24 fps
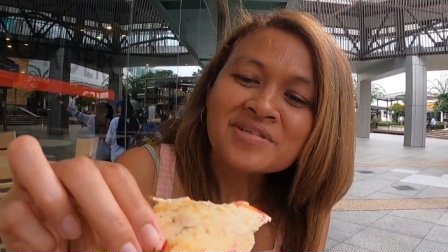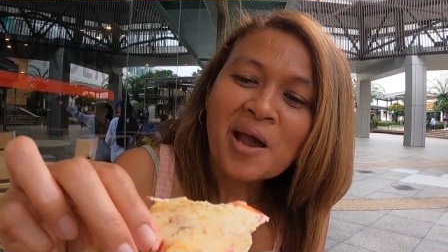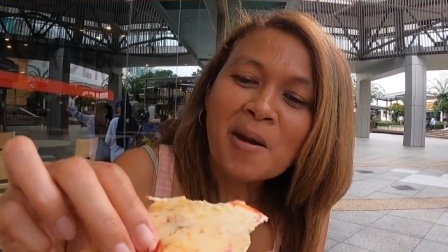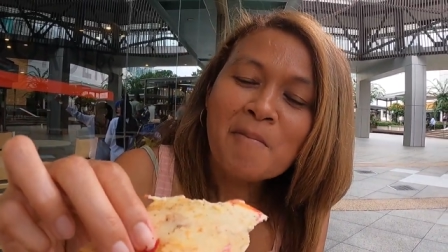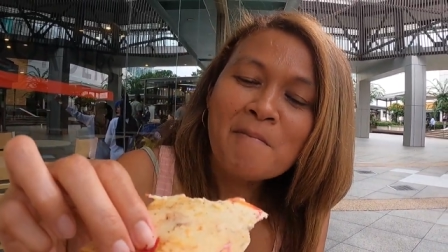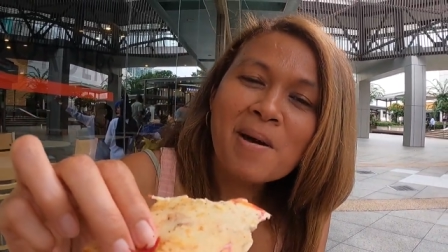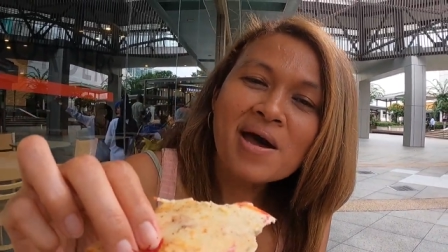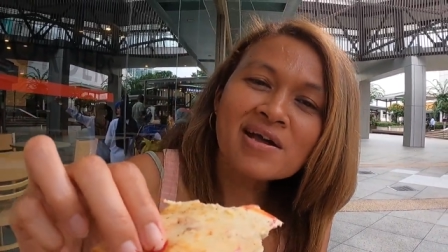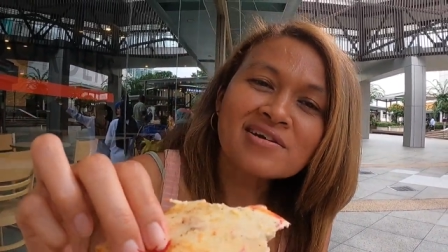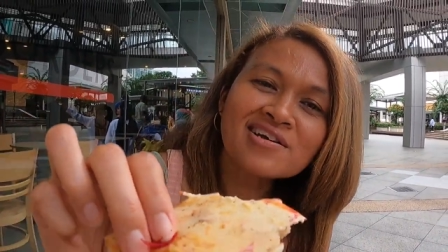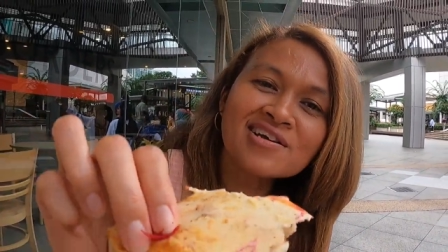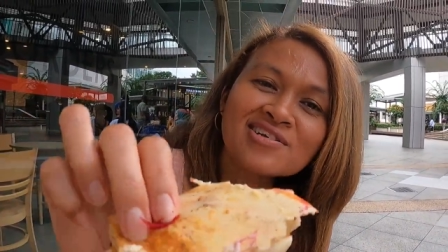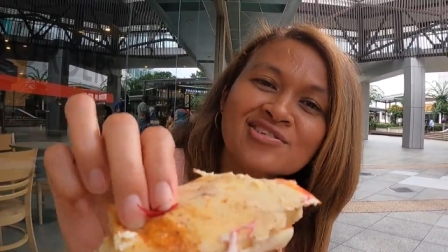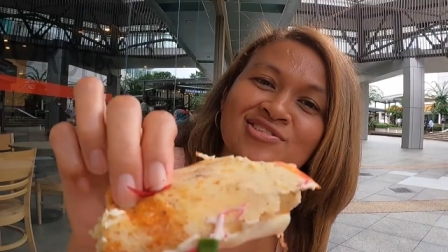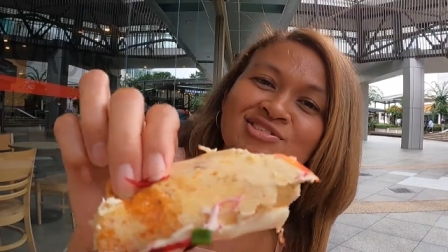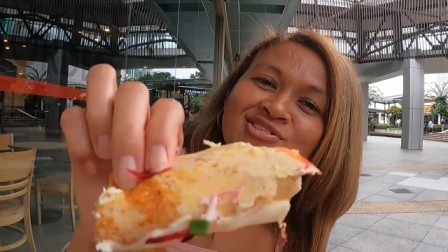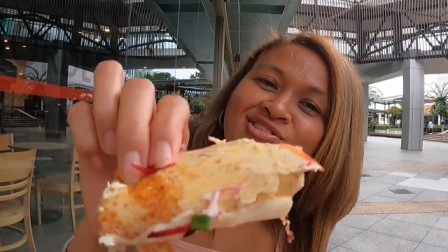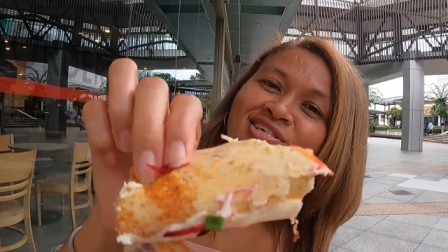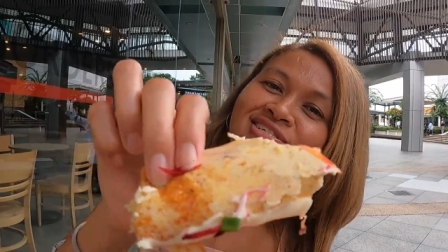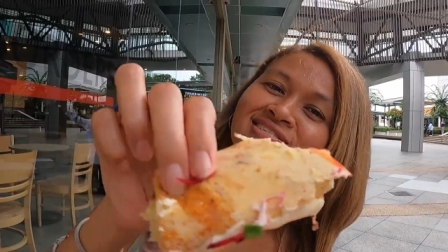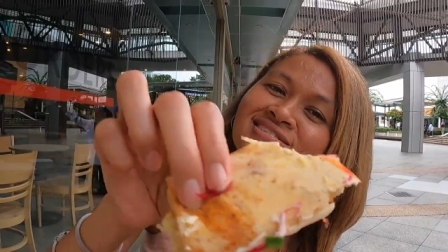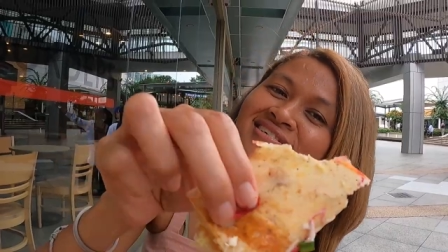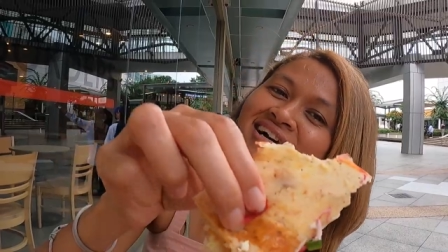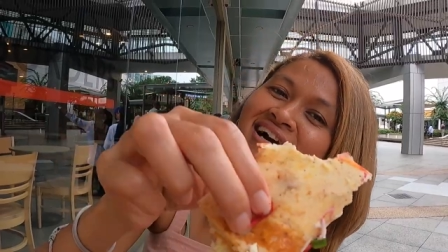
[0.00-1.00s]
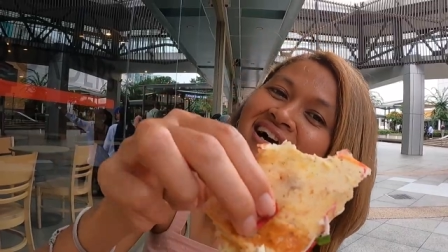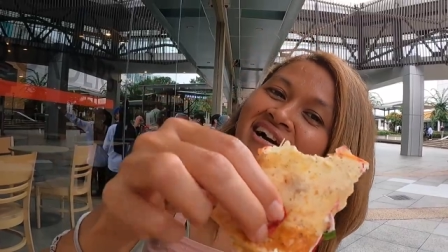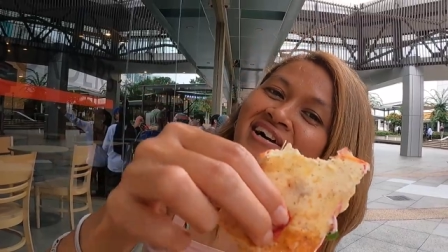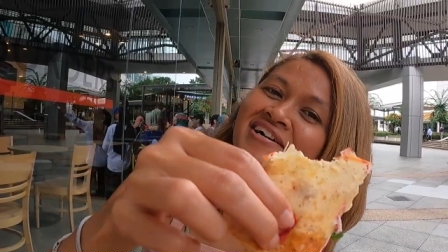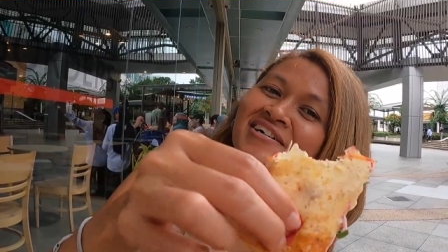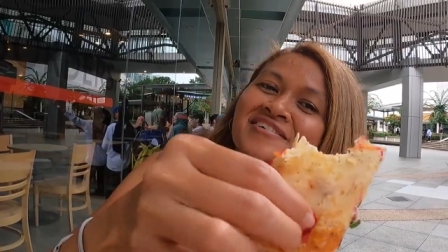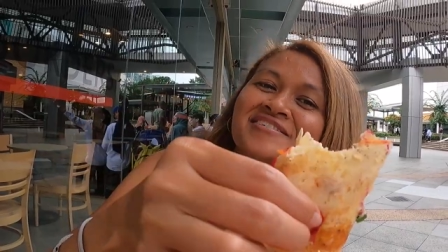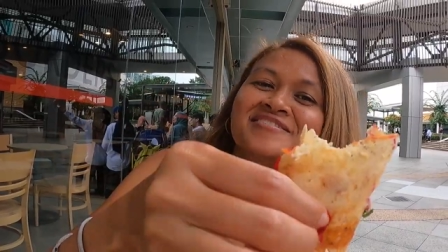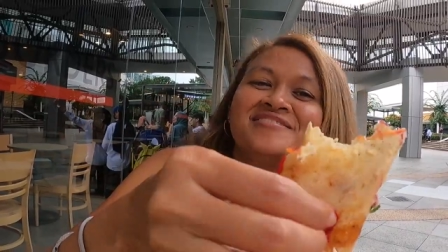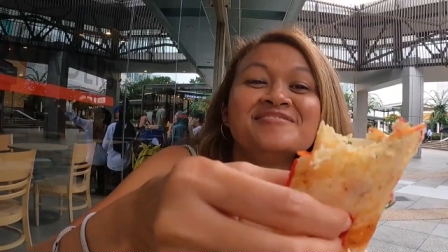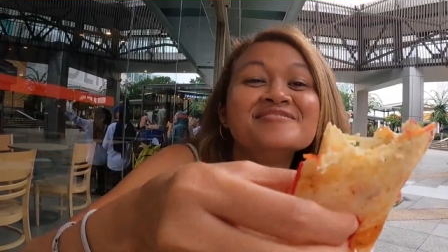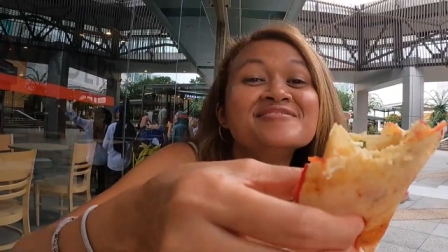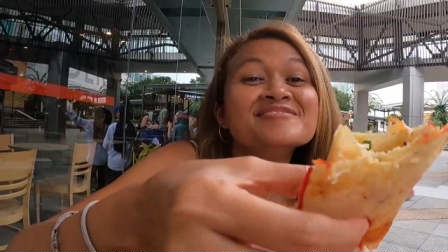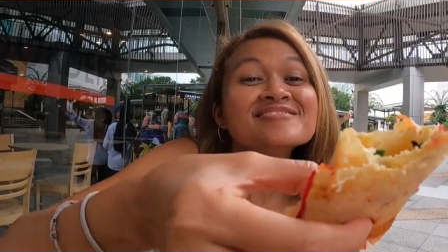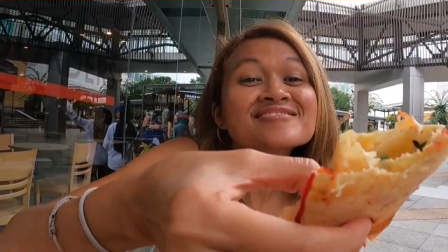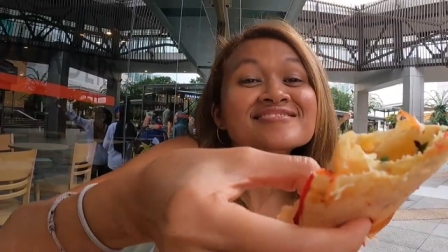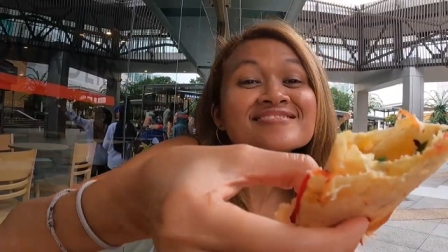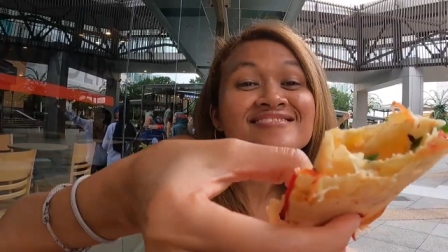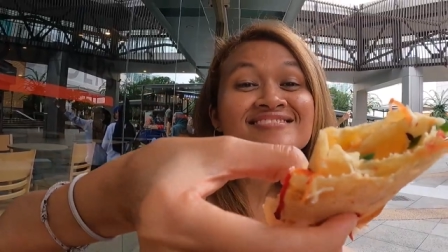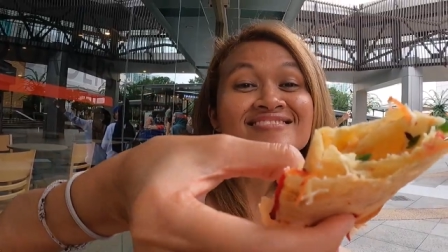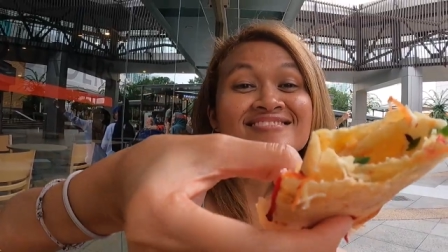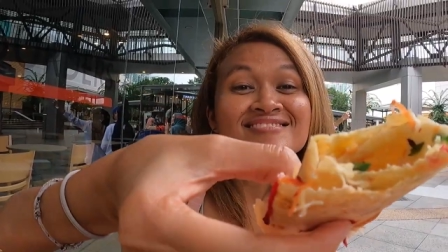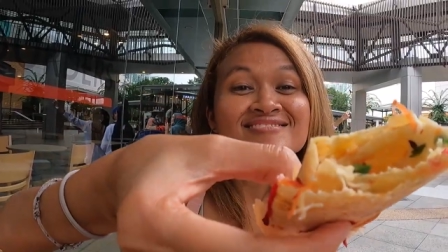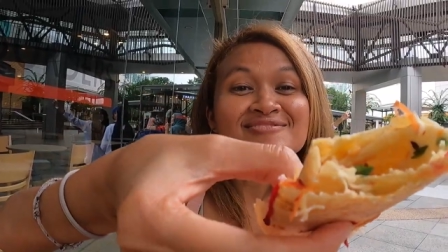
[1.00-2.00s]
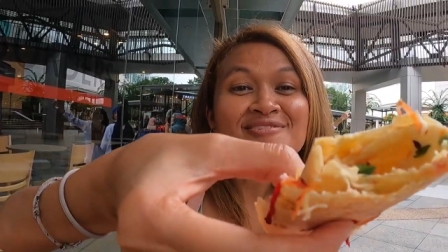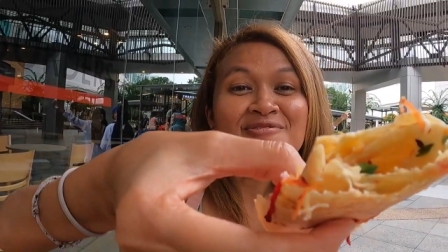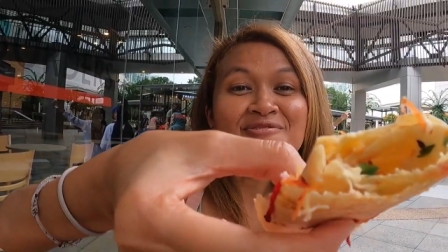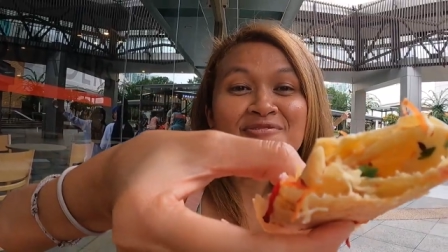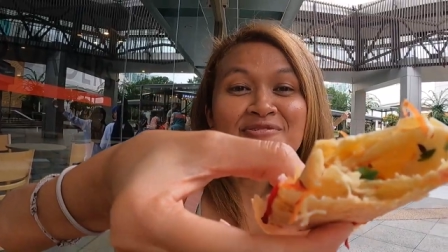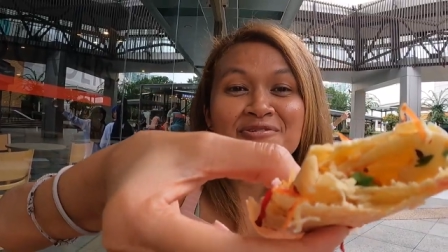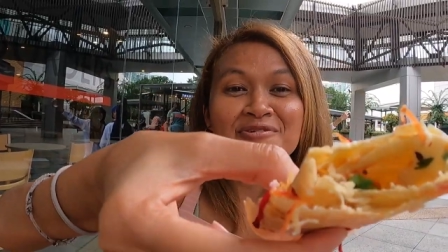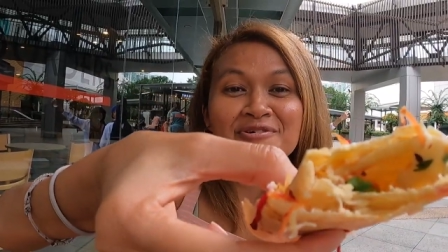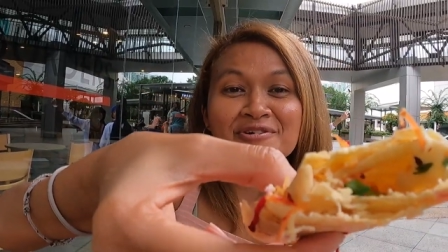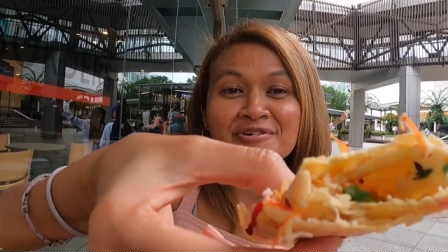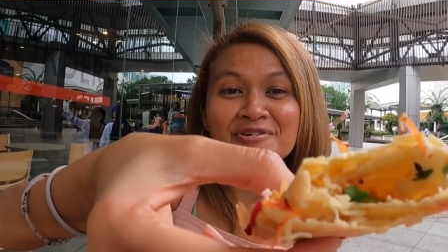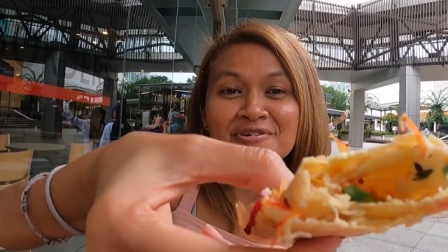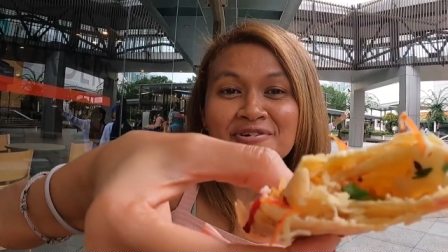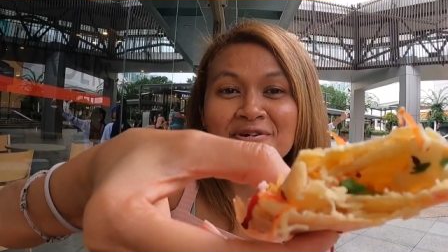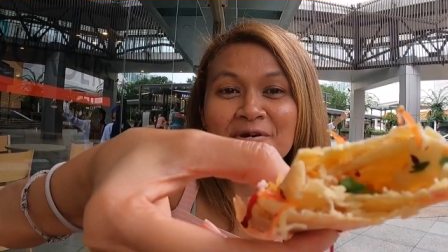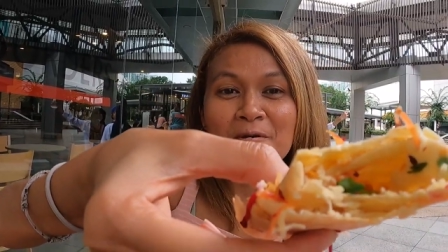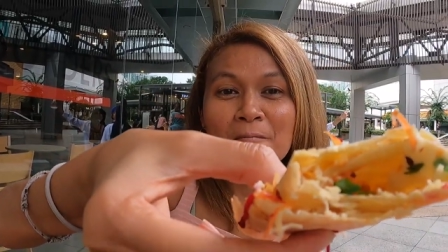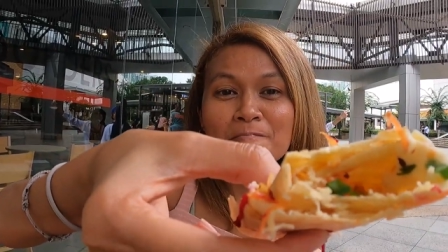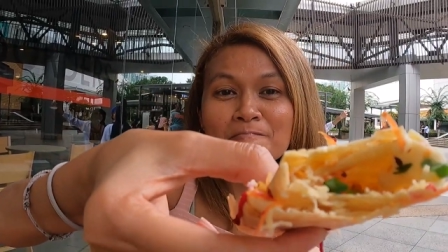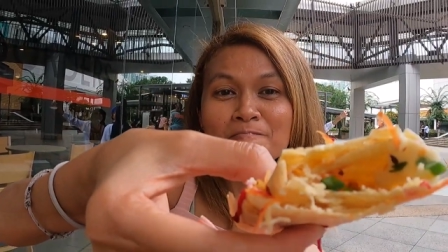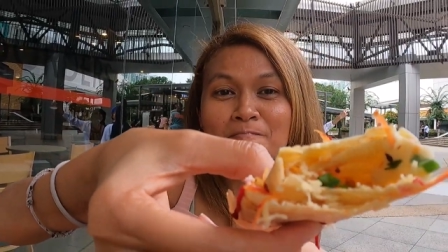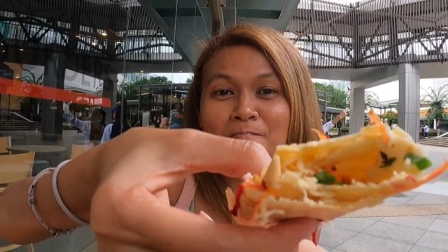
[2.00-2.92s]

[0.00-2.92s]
Like a cheese guy. So good.